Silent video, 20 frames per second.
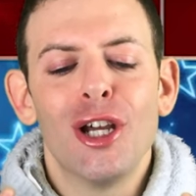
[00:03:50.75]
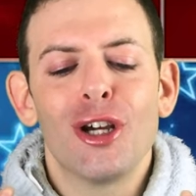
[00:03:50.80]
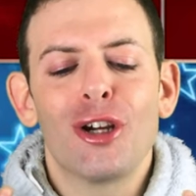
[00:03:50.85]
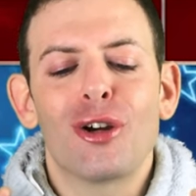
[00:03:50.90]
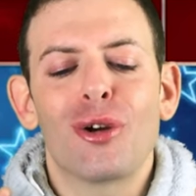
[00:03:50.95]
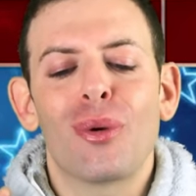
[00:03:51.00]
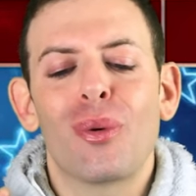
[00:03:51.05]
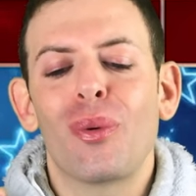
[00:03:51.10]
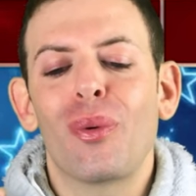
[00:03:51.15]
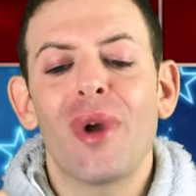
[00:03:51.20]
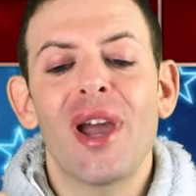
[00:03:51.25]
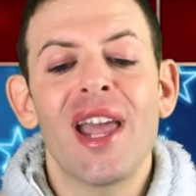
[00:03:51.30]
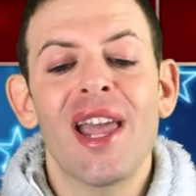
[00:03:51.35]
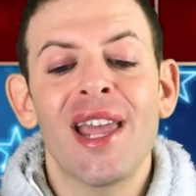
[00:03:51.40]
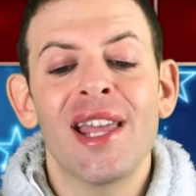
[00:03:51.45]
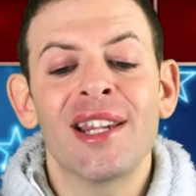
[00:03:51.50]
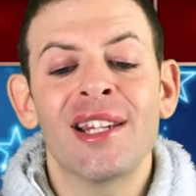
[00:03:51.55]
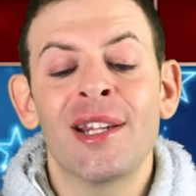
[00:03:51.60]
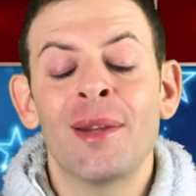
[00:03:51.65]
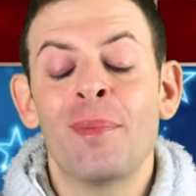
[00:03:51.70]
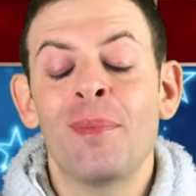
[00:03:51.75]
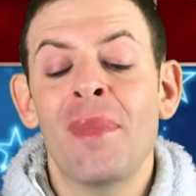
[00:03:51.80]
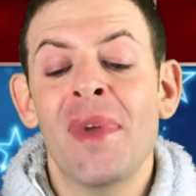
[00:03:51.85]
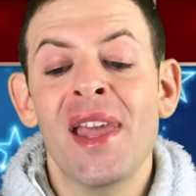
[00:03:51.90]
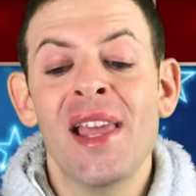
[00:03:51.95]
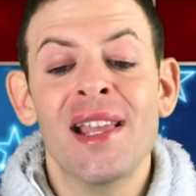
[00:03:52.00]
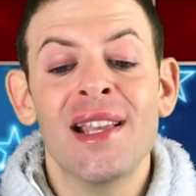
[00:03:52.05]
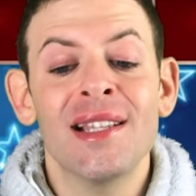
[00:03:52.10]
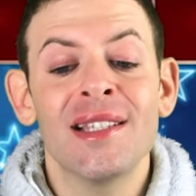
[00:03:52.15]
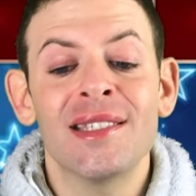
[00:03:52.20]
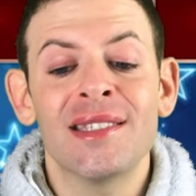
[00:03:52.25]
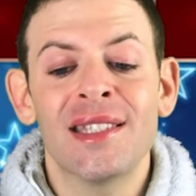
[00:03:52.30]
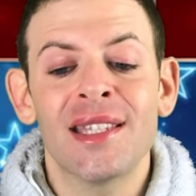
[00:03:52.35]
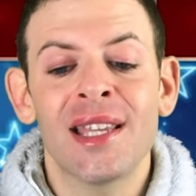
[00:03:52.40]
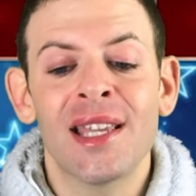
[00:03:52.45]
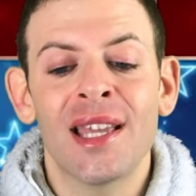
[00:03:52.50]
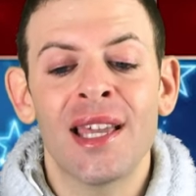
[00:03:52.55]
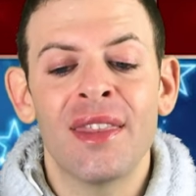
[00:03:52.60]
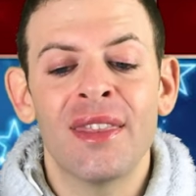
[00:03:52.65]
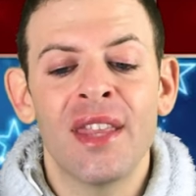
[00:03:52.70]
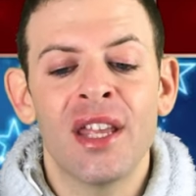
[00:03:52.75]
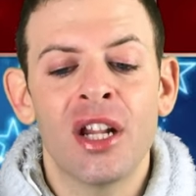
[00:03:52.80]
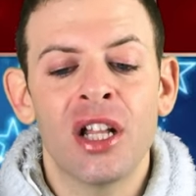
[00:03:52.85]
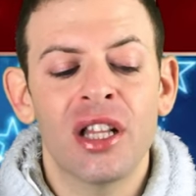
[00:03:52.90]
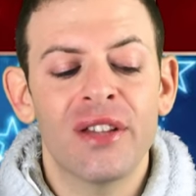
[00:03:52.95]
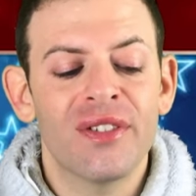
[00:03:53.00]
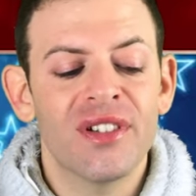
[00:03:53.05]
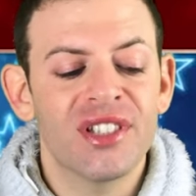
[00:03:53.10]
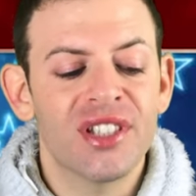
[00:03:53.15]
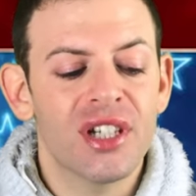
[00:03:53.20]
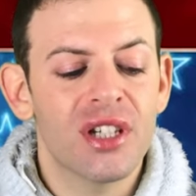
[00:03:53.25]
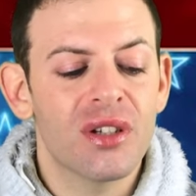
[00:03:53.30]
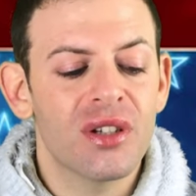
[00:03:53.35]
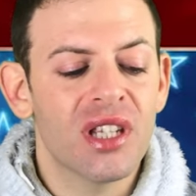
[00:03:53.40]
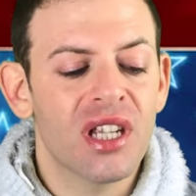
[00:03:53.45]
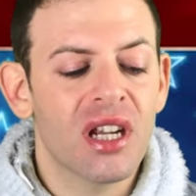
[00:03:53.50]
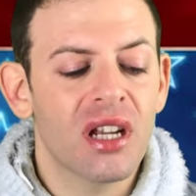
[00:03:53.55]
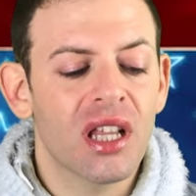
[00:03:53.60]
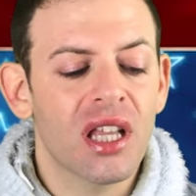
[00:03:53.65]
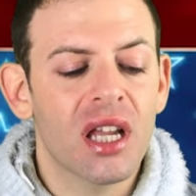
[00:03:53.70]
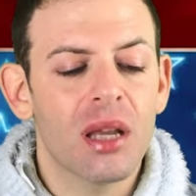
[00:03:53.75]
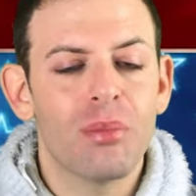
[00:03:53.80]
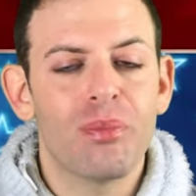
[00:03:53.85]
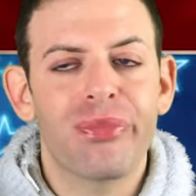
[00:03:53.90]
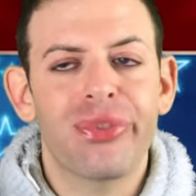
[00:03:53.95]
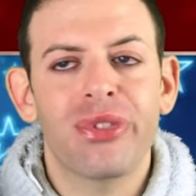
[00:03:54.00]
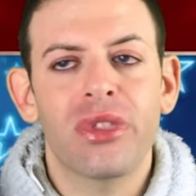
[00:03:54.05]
great and amazing, and then all of a sudden you hear, like, a